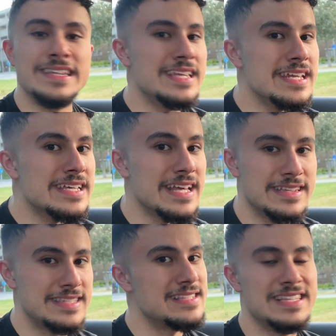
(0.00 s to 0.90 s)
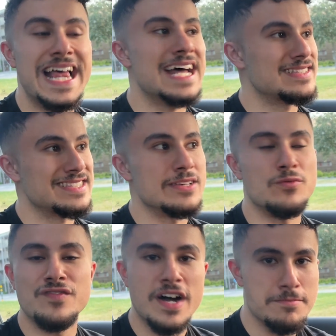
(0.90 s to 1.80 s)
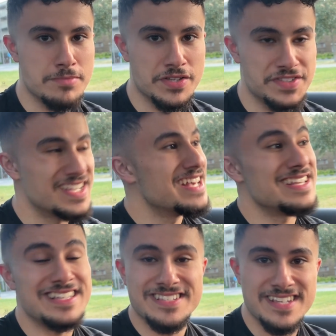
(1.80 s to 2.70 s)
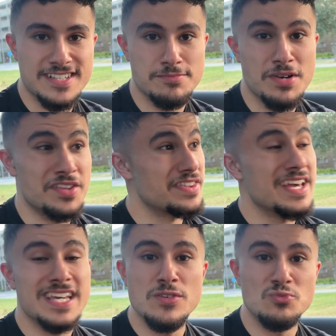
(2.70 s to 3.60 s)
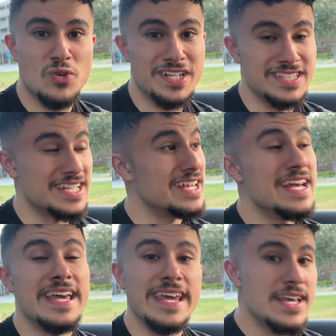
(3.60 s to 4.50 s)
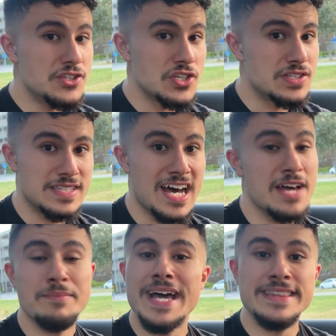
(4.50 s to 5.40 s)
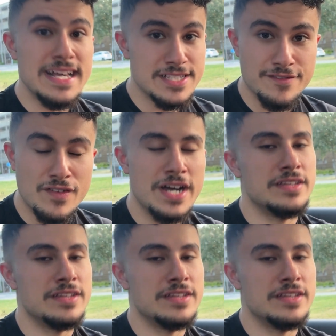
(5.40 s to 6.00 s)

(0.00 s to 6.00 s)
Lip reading: didn't get these lats in 5 months, in 6 months, in 1 year. It took time, and that's fine.